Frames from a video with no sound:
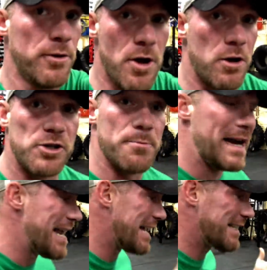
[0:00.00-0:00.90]
who knows? You
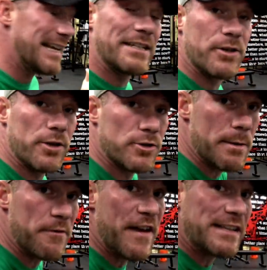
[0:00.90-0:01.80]
might actually get to your
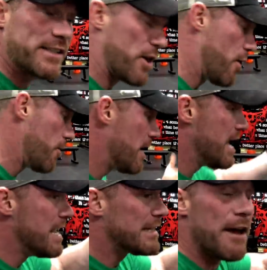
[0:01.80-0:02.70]
dream event. So
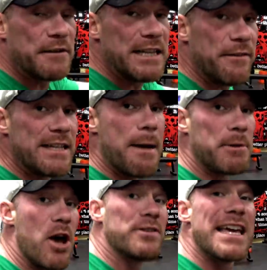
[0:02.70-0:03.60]
definitely leave it down
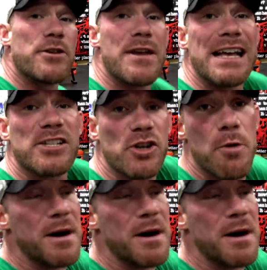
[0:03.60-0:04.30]
below. Thank you guys so